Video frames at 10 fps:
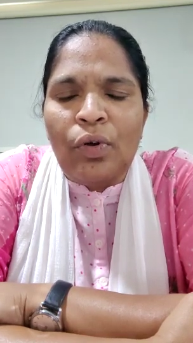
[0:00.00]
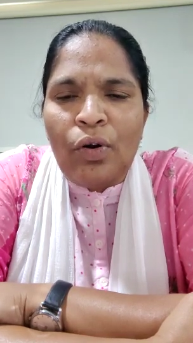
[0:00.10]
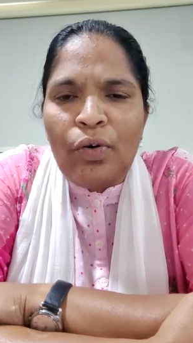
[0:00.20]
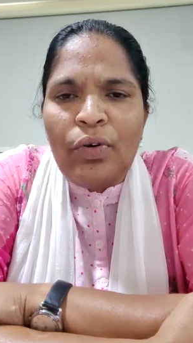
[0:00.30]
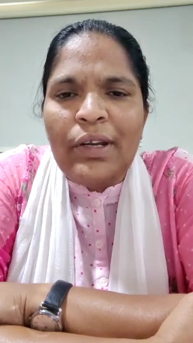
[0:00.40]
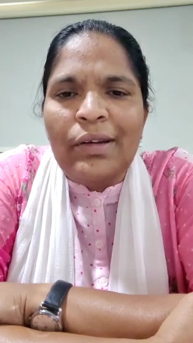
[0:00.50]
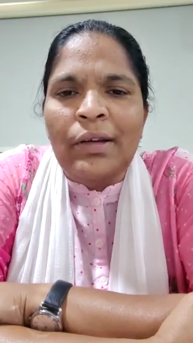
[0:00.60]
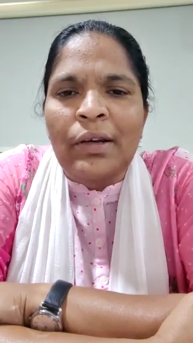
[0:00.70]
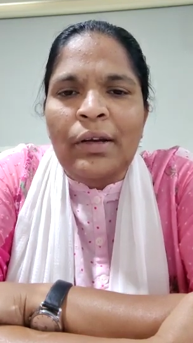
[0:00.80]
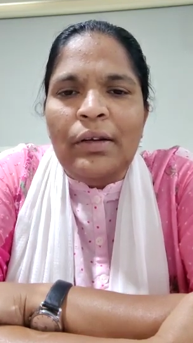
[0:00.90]
not only
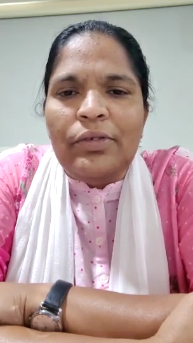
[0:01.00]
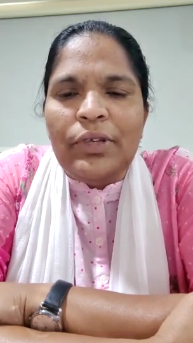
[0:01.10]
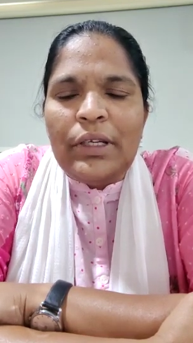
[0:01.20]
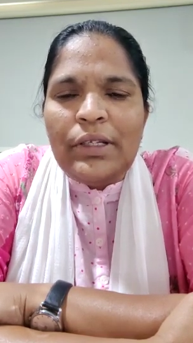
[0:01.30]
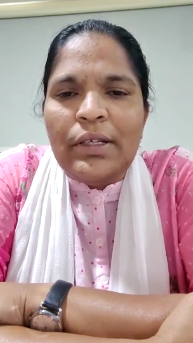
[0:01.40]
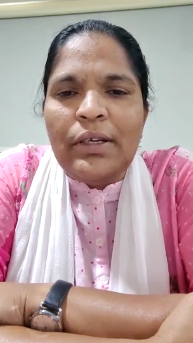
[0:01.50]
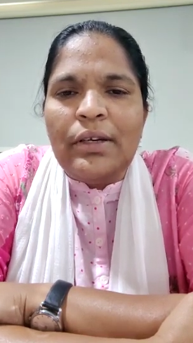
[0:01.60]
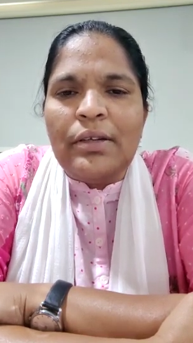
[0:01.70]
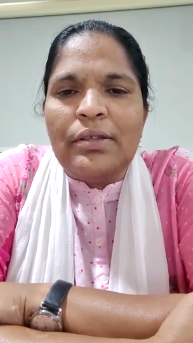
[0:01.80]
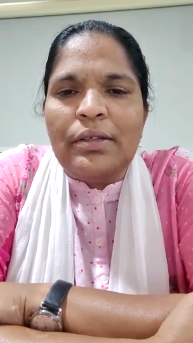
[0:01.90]
teaching
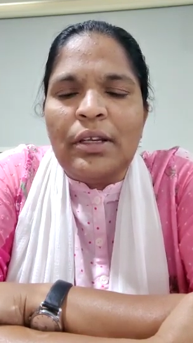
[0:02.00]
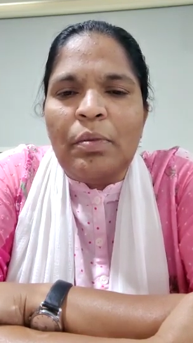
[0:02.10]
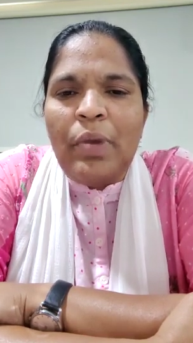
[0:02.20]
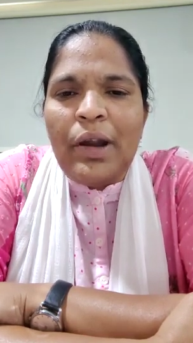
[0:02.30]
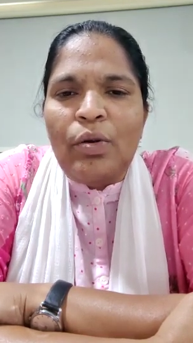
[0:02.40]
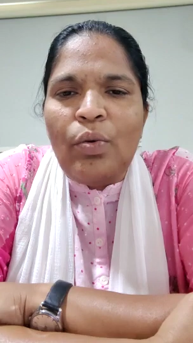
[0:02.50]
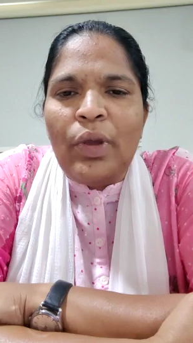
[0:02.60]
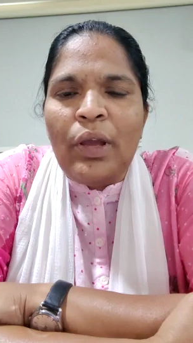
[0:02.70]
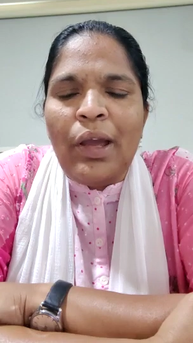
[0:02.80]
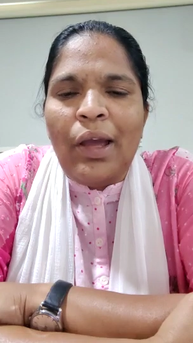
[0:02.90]
us in a better
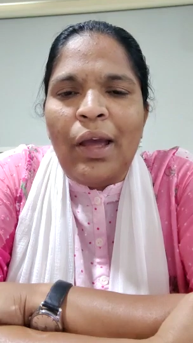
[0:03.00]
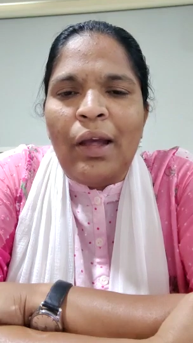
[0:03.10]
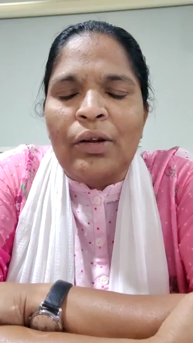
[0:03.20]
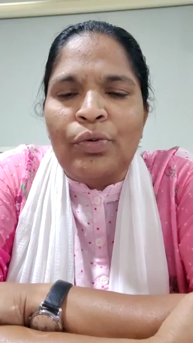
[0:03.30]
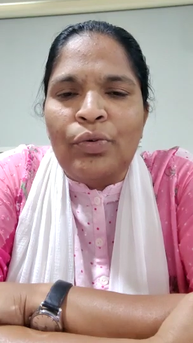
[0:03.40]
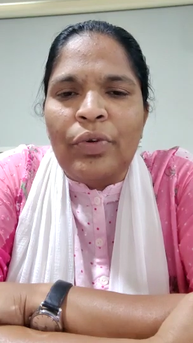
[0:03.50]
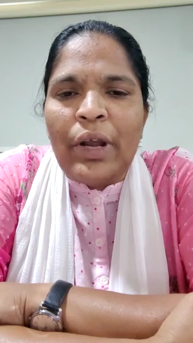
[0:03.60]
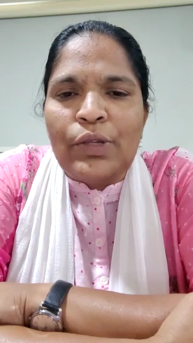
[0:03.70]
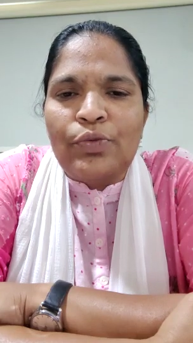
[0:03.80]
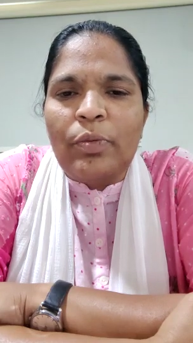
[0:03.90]
way to
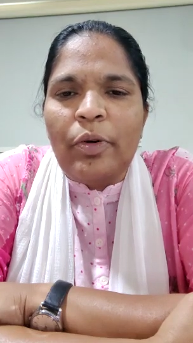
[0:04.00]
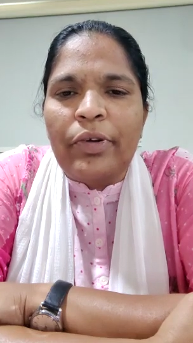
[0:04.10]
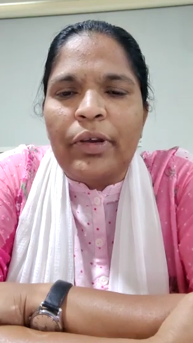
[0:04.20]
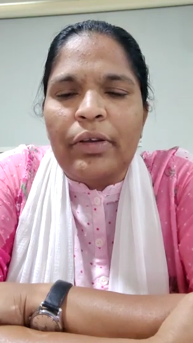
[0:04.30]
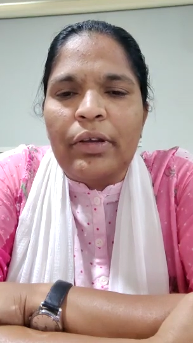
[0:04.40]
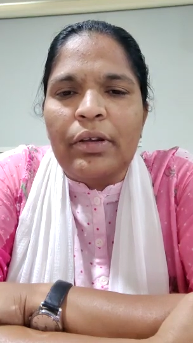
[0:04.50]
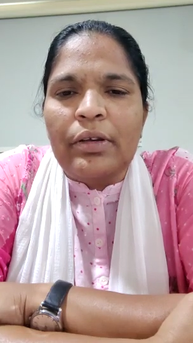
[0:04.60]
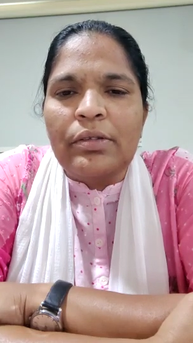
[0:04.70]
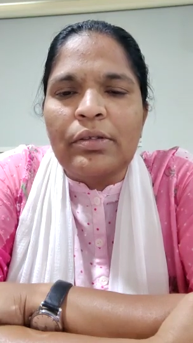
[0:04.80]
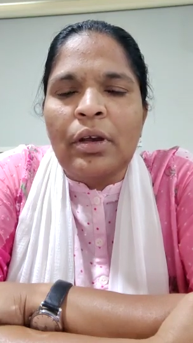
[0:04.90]
transform our
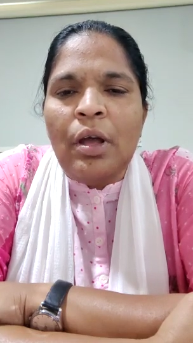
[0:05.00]
careers,